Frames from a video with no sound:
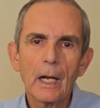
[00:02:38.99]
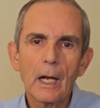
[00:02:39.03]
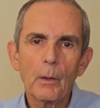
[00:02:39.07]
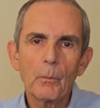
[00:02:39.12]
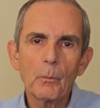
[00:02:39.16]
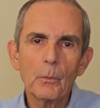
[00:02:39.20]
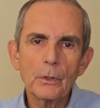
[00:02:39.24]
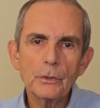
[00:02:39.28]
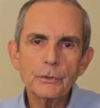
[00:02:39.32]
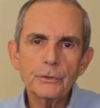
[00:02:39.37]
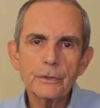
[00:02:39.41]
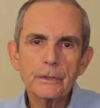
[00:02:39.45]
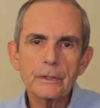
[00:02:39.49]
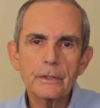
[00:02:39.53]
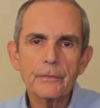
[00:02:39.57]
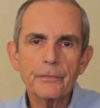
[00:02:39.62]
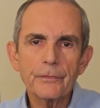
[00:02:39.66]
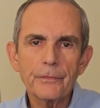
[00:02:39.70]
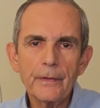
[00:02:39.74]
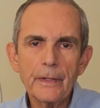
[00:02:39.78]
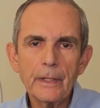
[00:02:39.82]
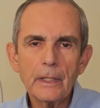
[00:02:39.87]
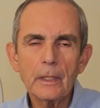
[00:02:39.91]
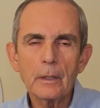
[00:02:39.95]
I want you to
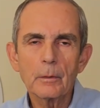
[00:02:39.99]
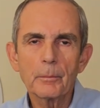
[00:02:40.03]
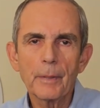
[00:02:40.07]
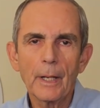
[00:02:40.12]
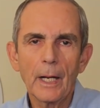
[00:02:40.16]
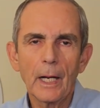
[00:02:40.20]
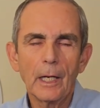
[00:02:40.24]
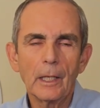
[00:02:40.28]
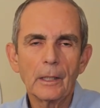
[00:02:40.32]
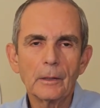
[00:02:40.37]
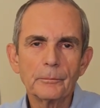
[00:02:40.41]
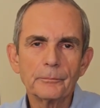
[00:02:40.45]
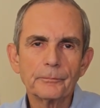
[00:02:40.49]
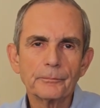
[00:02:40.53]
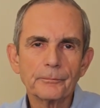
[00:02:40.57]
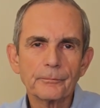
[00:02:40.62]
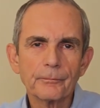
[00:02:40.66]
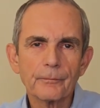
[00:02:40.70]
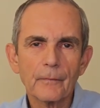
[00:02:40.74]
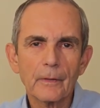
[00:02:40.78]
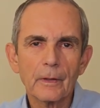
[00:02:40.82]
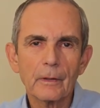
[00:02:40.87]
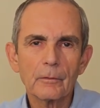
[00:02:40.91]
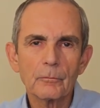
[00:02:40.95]
think about
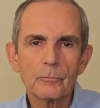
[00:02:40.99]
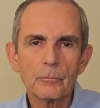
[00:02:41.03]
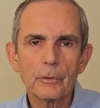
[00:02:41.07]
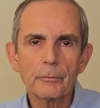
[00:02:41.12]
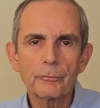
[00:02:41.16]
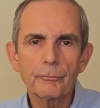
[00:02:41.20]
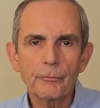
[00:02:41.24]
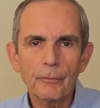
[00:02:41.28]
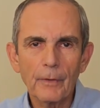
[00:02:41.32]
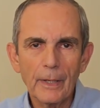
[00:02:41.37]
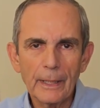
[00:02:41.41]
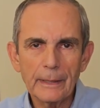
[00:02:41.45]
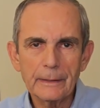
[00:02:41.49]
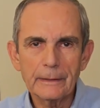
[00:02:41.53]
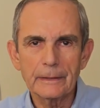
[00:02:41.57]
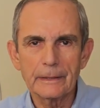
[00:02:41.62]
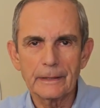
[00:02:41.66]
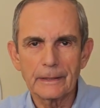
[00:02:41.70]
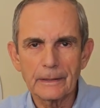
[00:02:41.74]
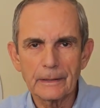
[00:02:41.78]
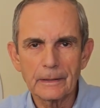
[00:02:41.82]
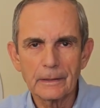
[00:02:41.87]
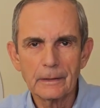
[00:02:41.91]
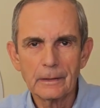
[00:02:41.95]

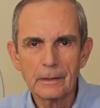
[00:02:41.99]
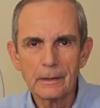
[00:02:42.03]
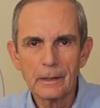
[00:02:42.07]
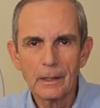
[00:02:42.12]
reflecting